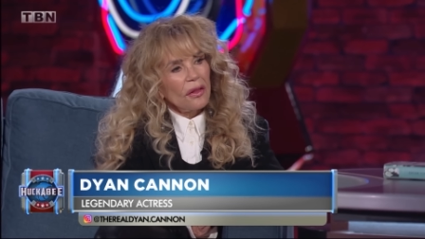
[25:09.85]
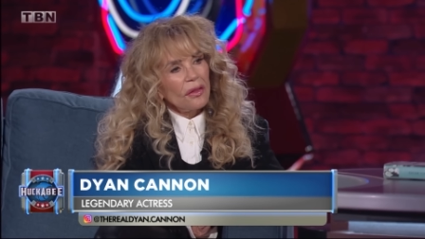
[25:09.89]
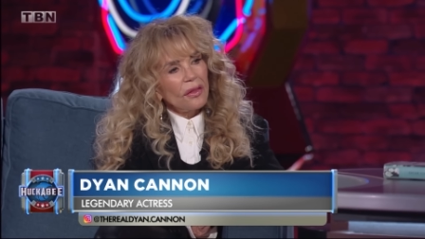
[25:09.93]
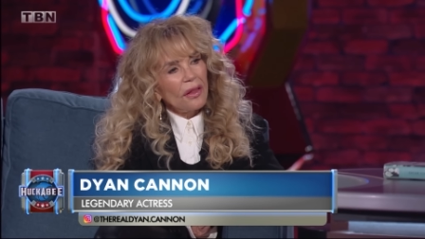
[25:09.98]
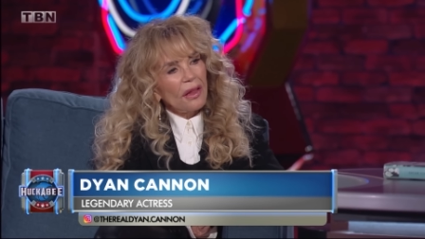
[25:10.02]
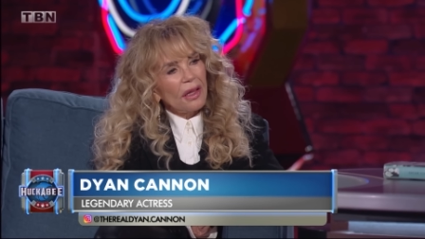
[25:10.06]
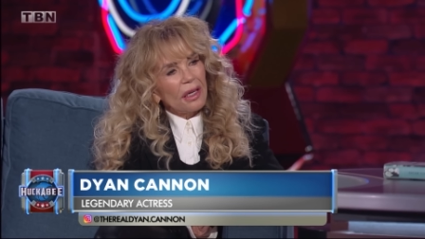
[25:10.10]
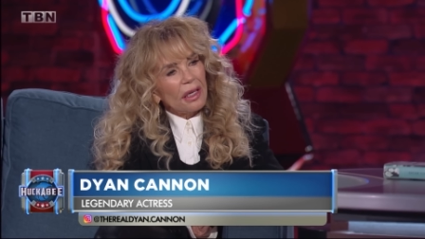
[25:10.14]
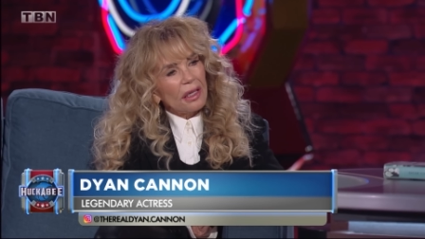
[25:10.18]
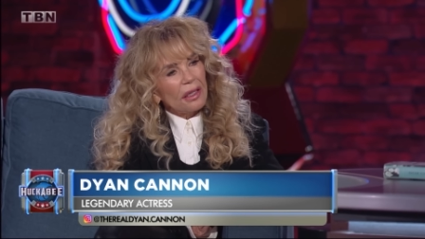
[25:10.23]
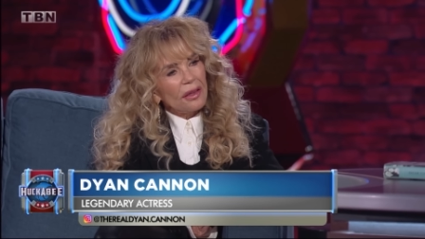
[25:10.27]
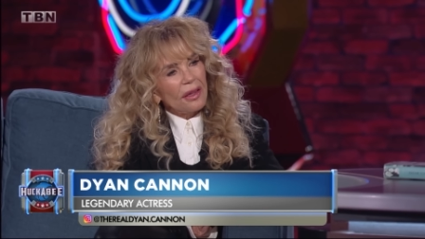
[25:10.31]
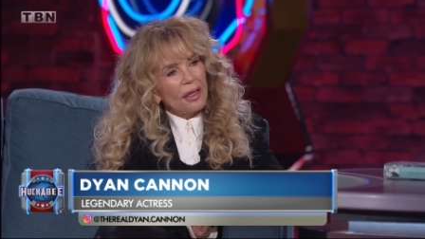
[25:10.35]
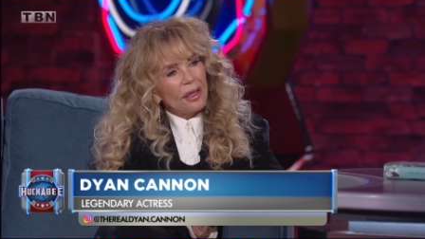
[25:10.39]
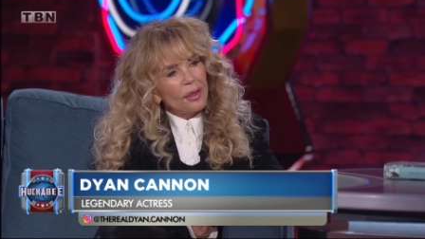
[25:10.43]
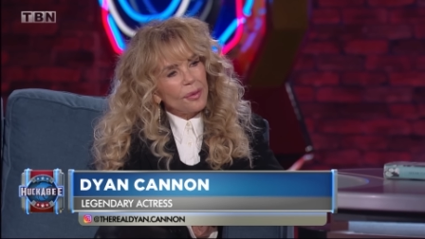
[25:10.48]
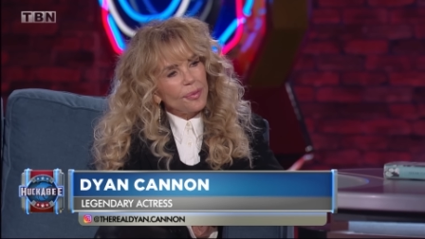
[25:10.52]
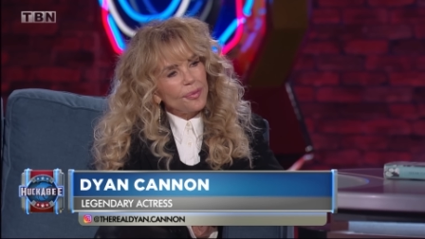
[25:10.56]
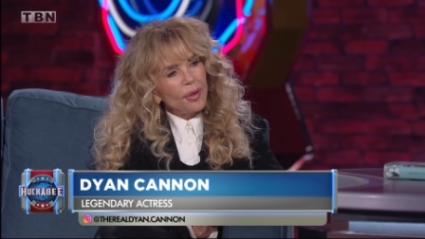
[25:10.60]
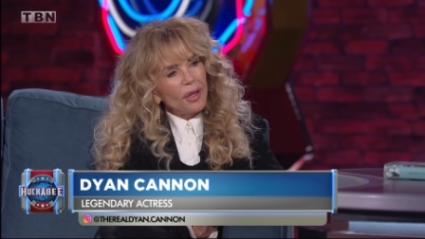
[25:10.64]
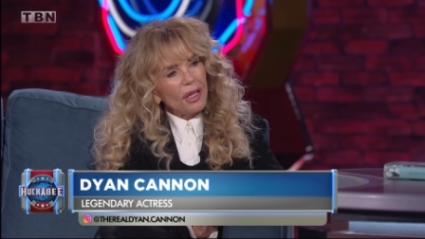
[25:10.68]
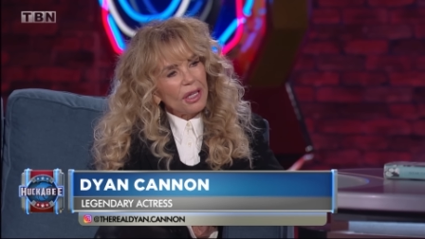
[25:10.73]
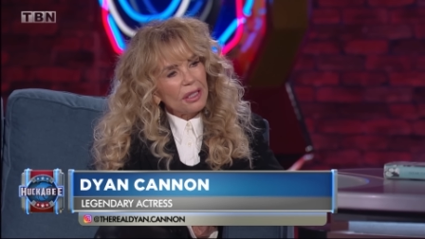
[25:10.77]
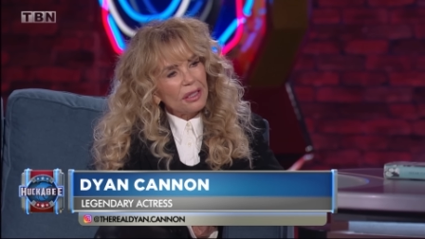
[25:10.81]
that
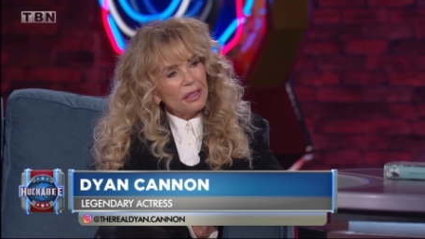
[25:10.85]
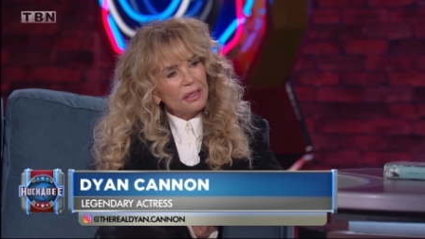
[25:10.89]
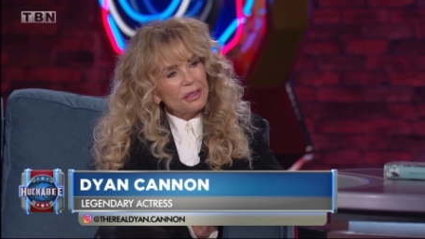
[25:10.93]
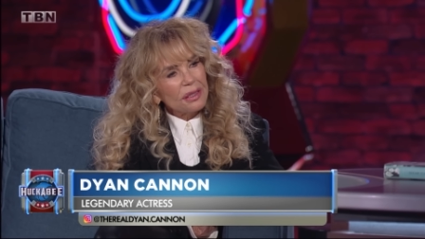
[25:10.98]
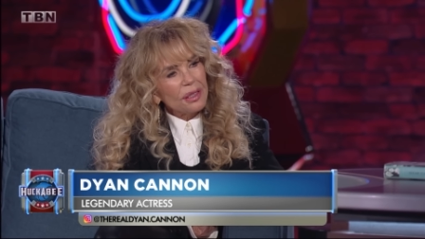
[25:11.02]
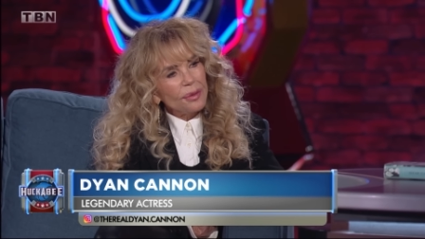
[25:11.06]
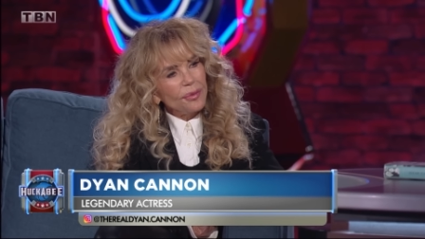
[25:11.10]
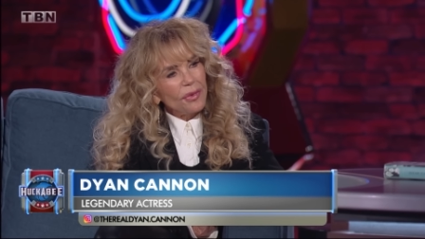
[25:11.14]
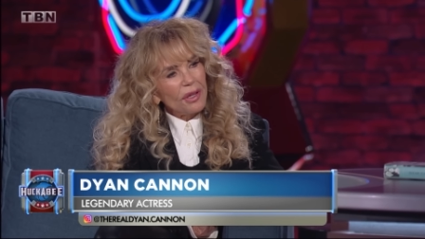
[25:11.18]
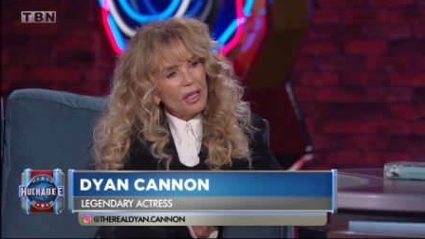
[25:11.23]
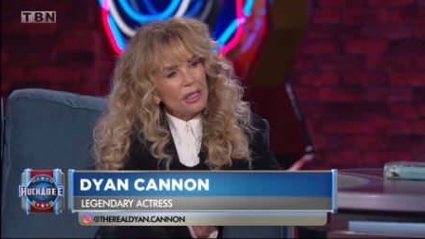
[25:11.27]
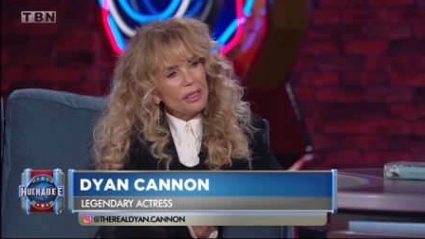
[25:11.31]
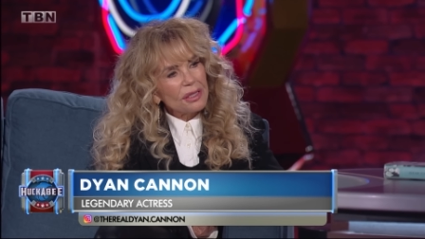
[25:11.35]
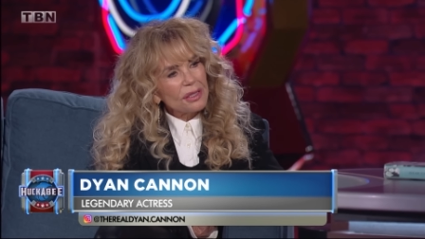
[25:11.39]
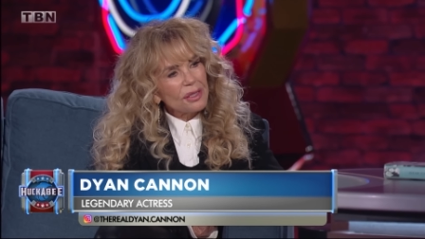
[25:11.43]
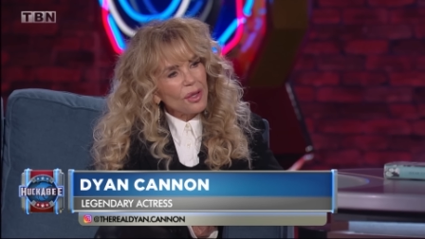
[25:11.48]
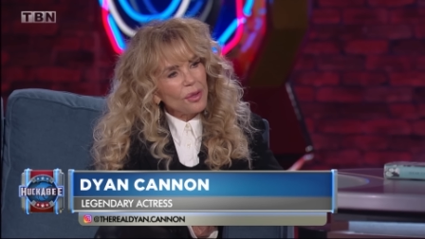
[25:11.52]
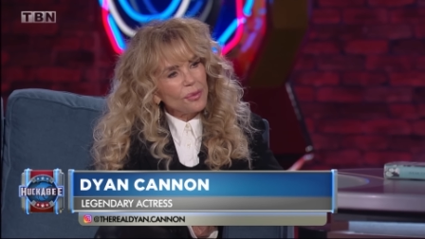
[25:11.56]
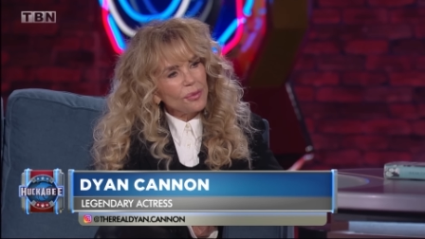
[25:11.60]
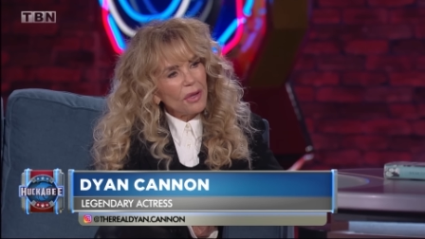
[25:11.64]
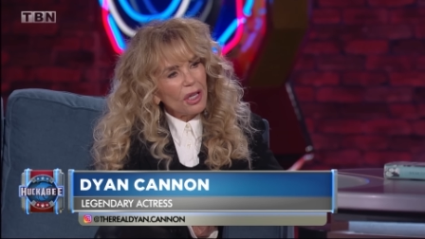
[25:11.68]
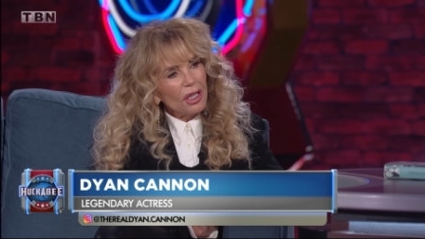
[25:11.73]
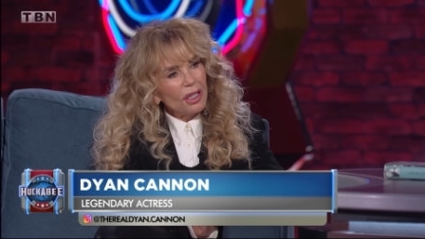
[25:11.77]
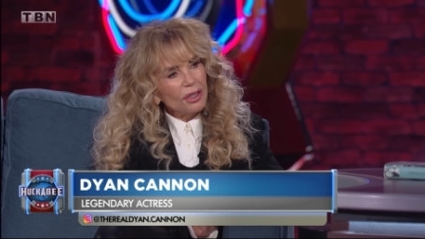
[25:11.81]
appealed to me so
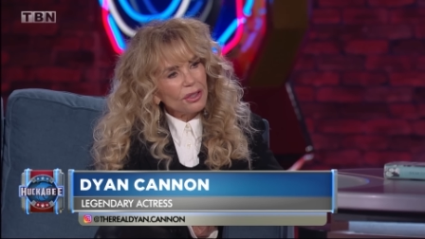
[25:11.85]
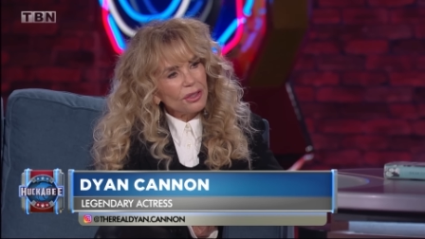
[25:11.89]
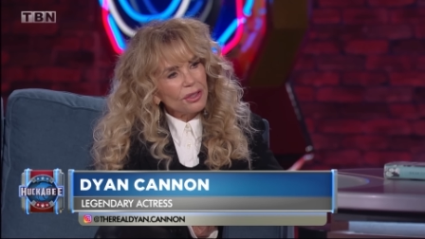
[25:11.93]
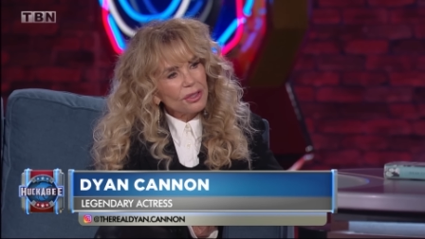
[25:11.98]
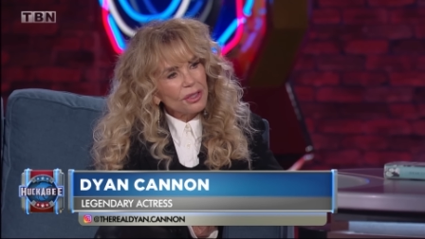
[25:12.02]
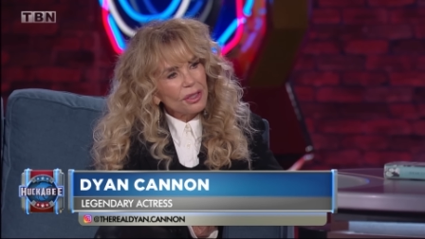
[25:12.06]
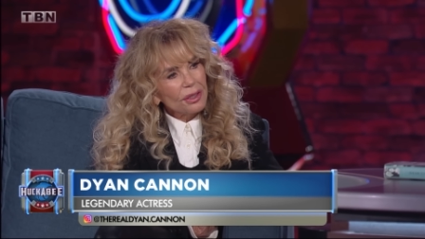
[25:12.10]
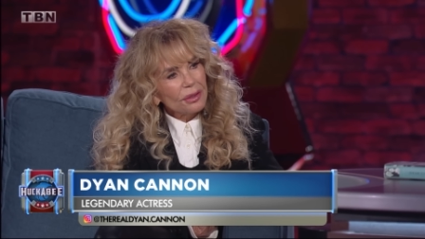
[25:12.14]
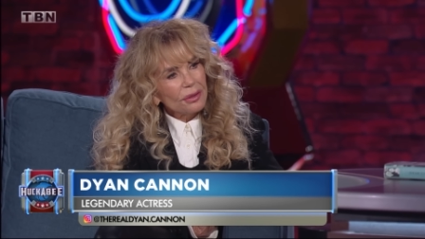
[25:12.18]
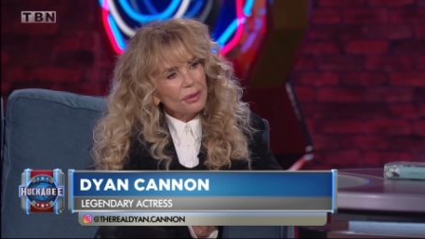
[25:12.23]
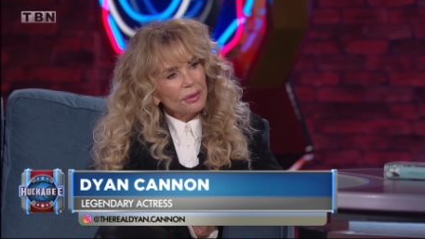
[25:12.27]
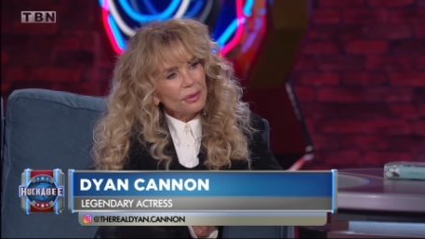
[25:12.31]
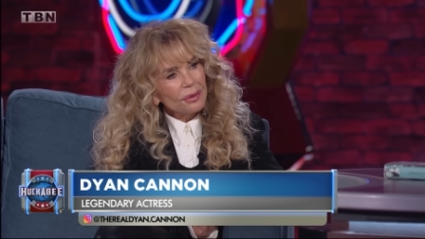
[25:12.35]
much.